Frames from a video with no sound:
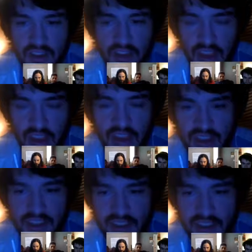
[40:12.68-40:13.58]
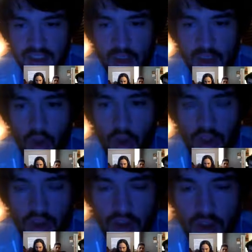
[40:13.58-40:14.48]
that's like the
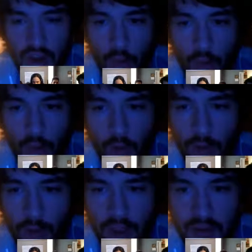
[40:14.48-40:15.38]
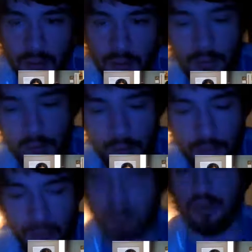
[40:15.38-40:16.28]
overwhelming probably
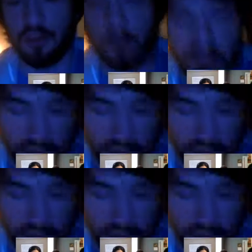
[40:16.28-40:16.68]
majority of them